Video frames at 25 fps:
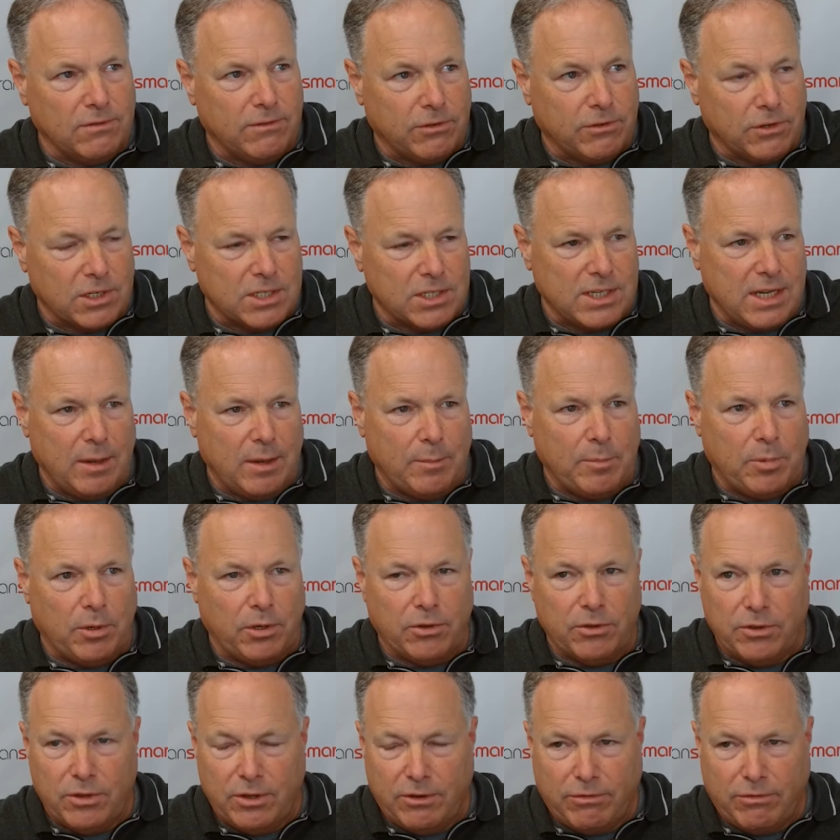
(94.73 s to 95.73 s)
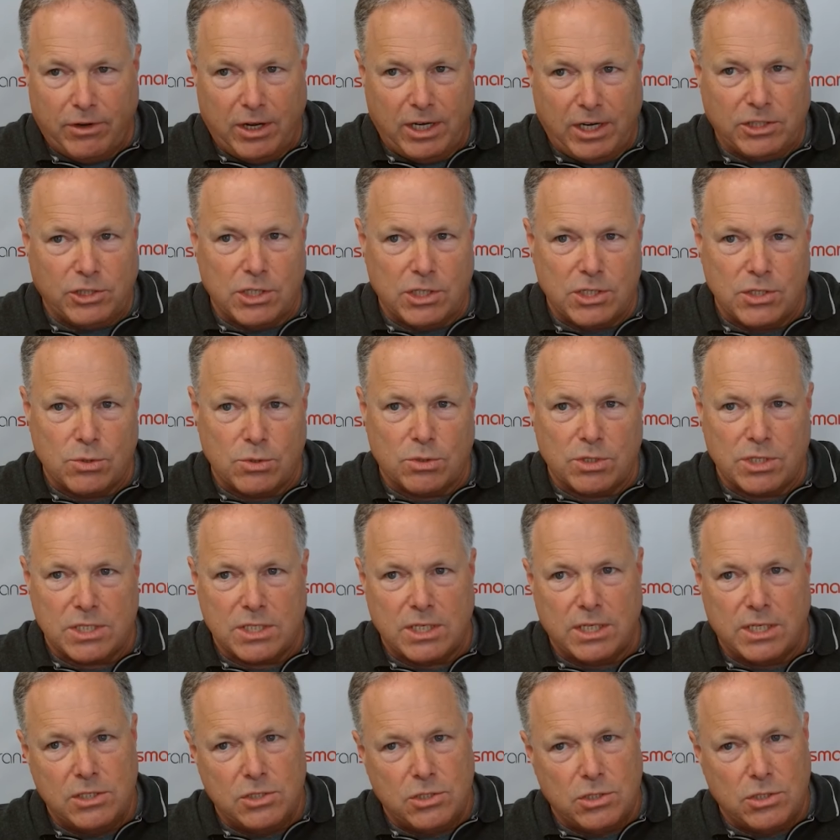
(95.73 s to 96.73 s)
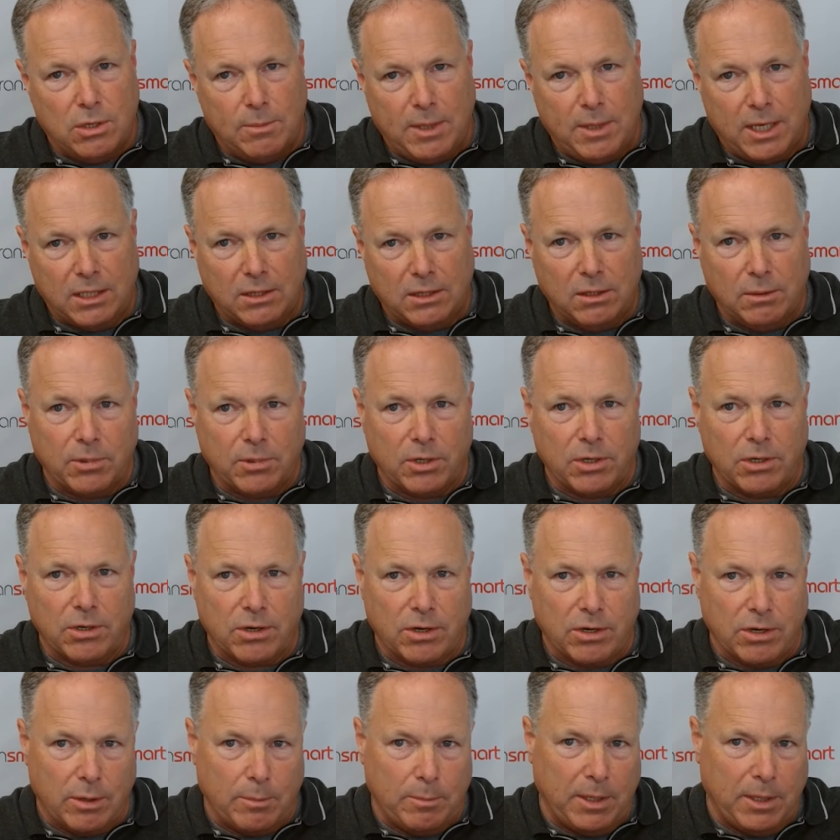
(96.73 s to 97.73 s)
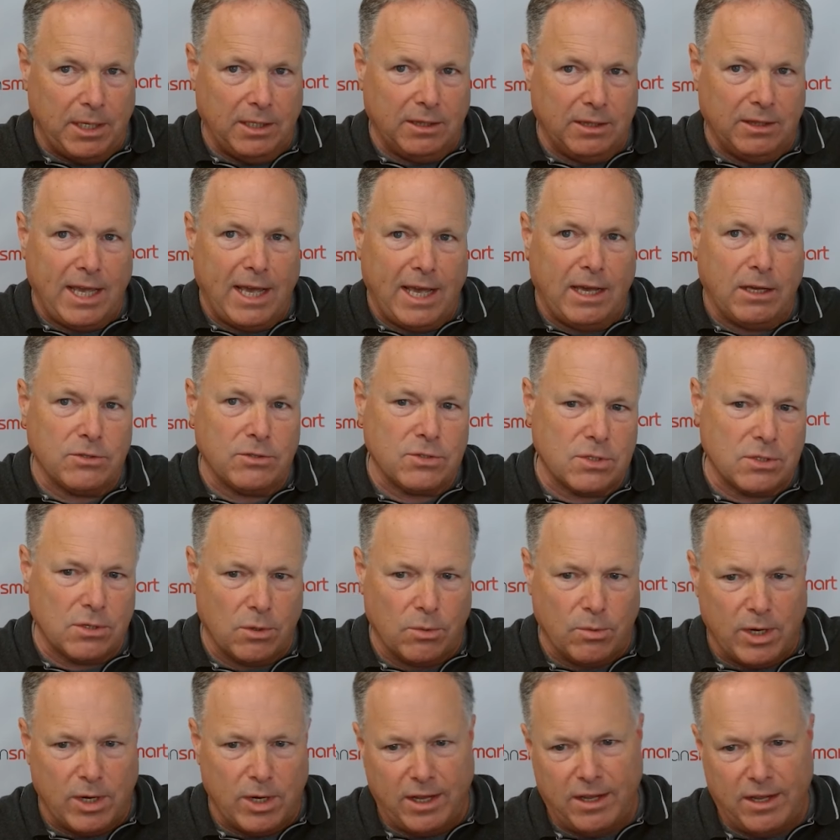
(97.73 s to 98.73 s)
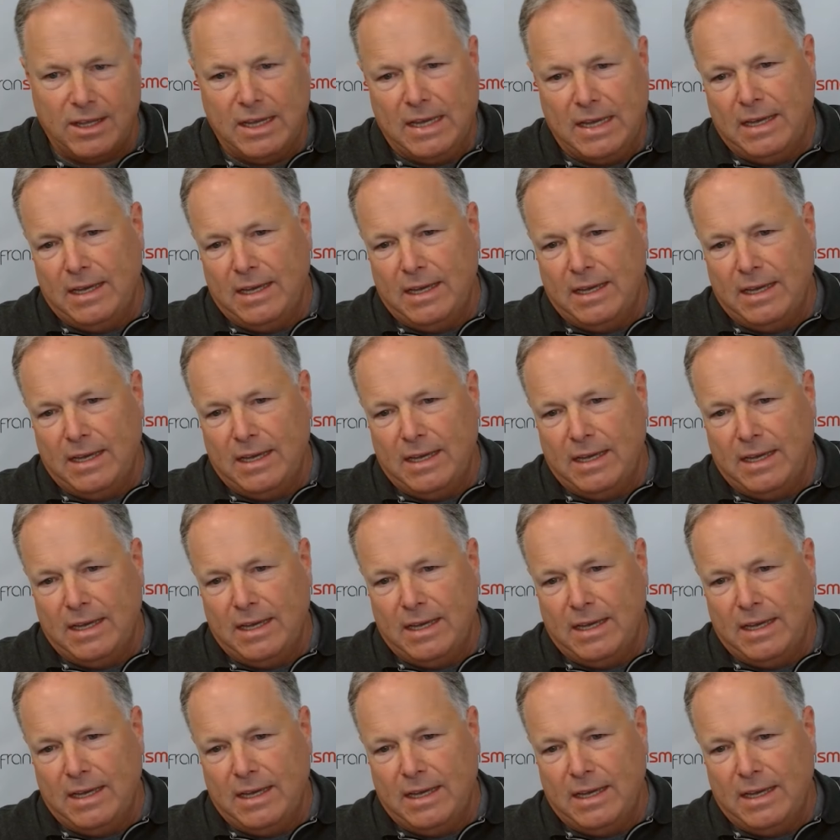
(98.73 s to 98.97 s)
For example, the franchisors teach you to make the burger, to paint the house their way,